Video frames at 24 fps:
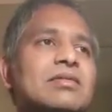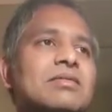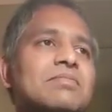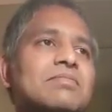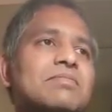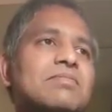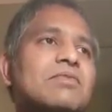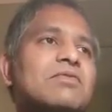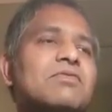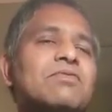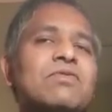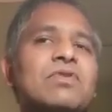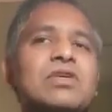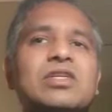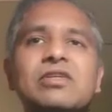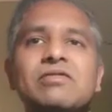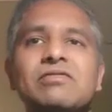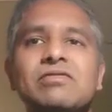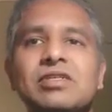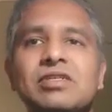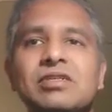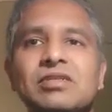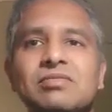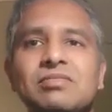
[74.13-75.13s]

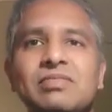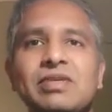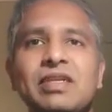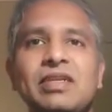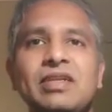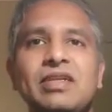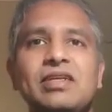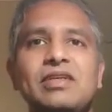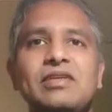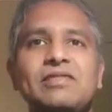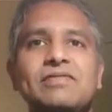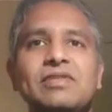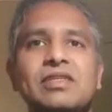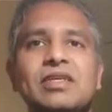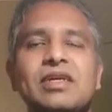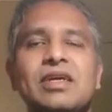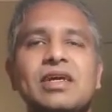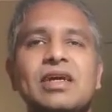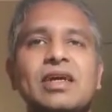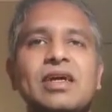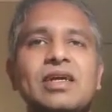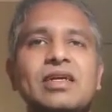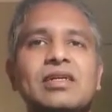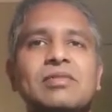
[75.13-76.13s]
whatever beliefs I
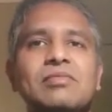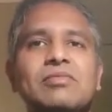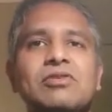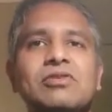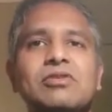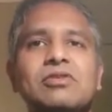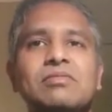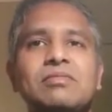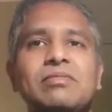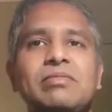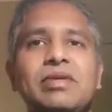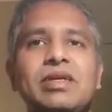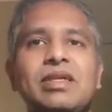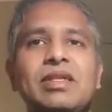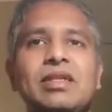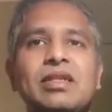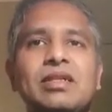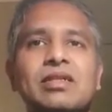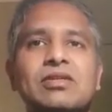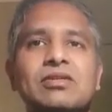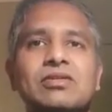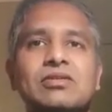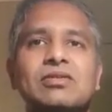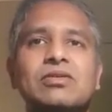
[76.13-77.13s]
had about
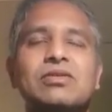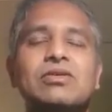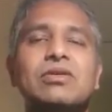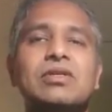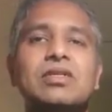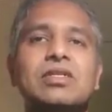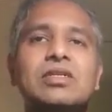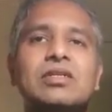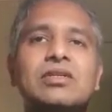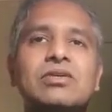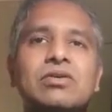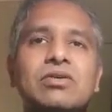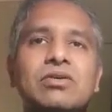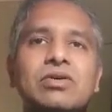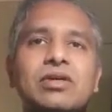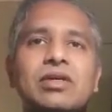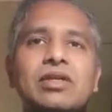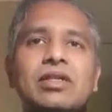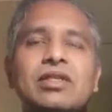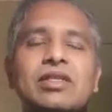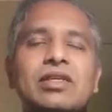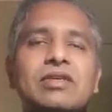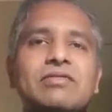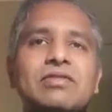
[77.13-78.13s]
milk or coconut
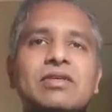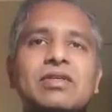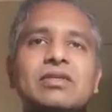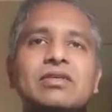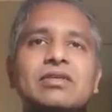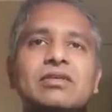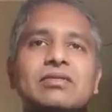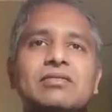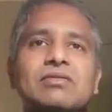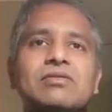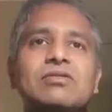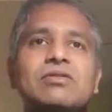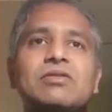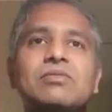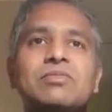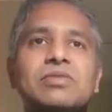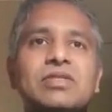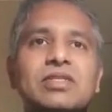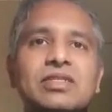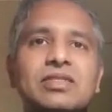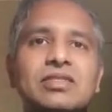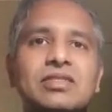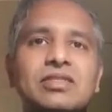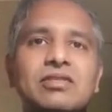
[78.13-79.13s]
oil, they were
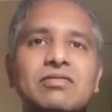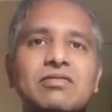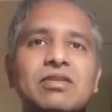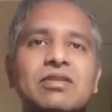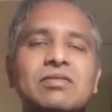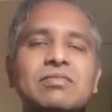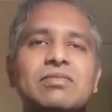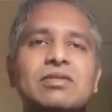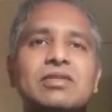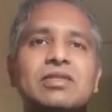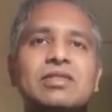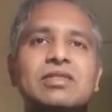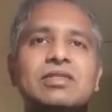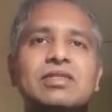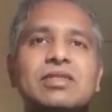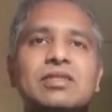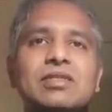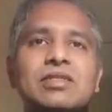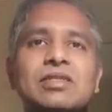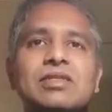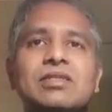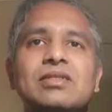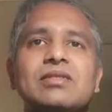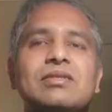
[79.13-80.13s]
comprehensively
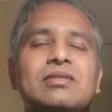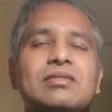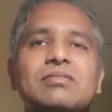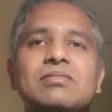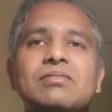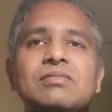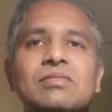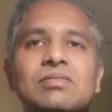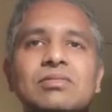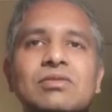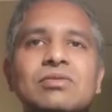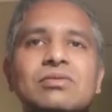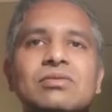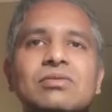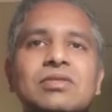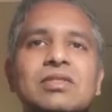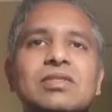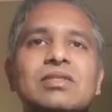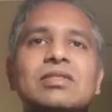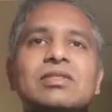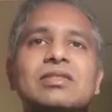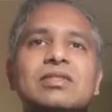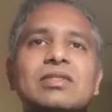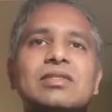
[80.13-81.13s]
busted that no,
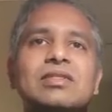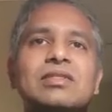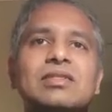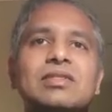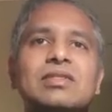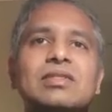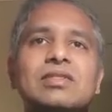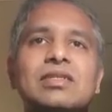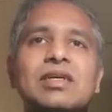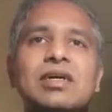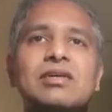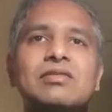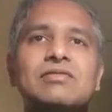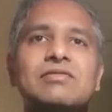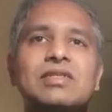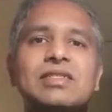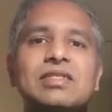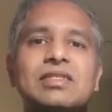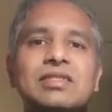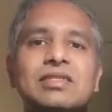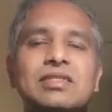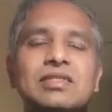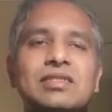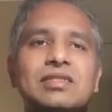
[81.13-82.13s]
this is how
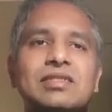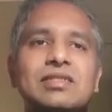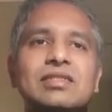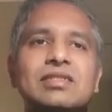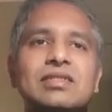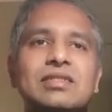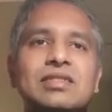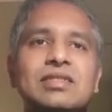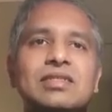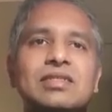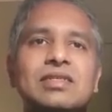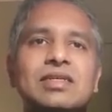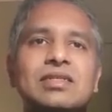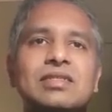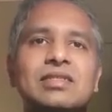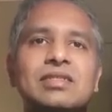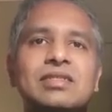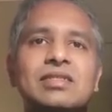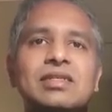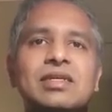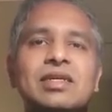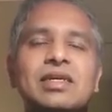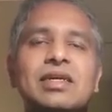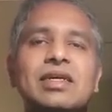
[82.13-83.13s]
it is. These are the